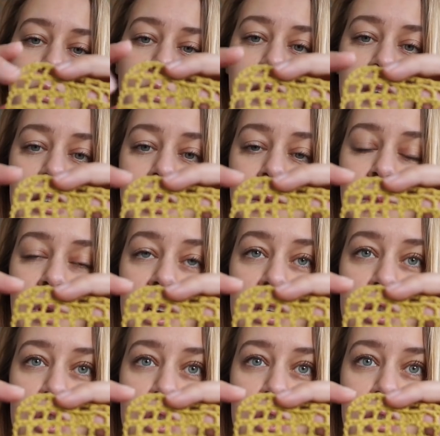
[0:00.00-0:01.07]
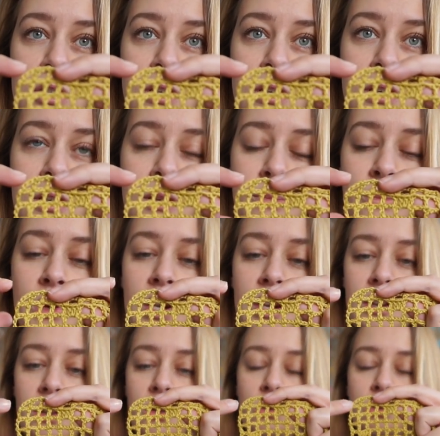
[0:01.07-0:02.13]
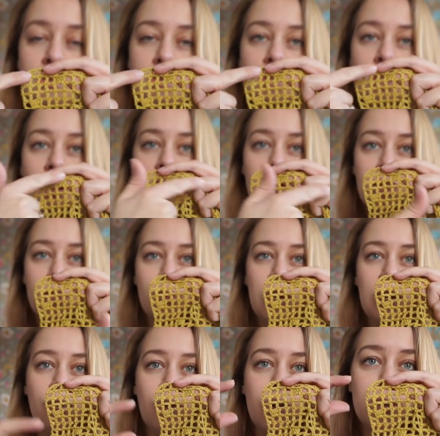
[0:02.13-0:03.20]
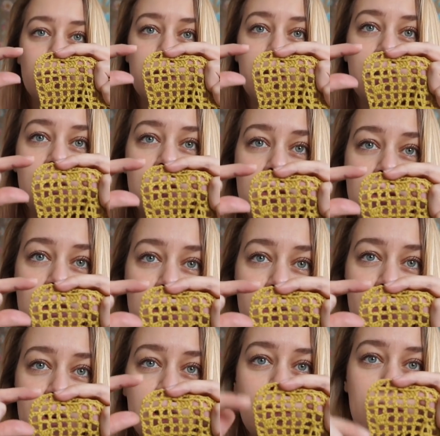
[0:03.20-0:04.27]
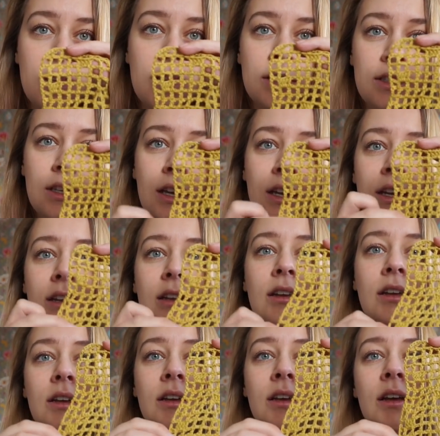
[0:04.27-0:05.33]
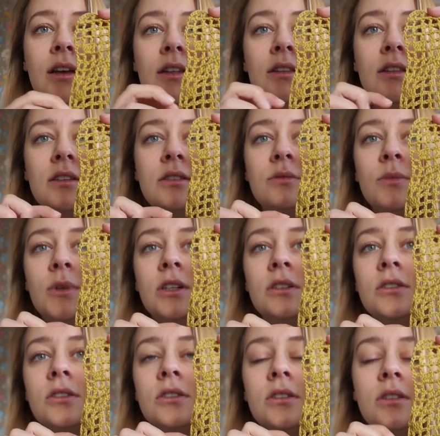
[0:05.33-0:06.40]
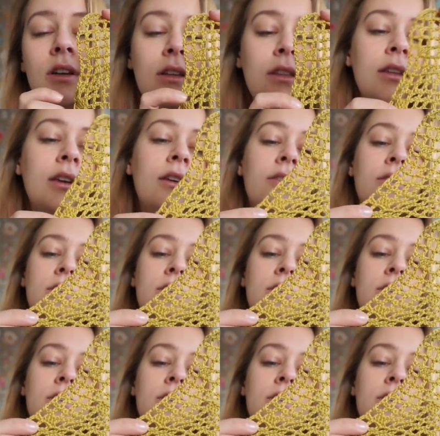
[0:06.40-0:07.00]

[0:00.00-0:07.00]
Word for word: this much, but it goes all the way around, so that's this much on this side and this much on the other